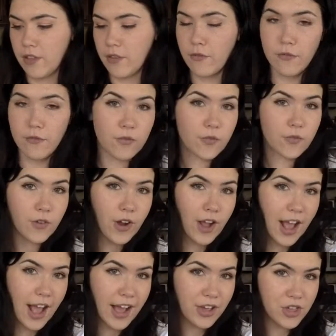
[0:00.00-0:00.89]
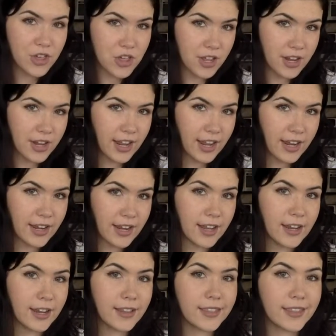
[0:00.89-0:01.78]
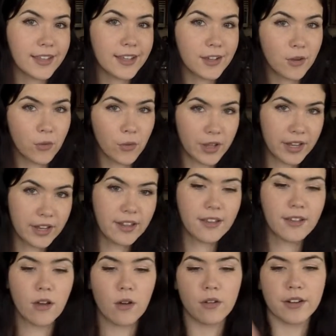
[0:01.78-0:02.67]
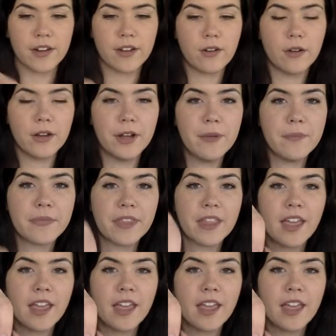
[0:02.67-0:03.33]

the fractionated liquid coconut oil,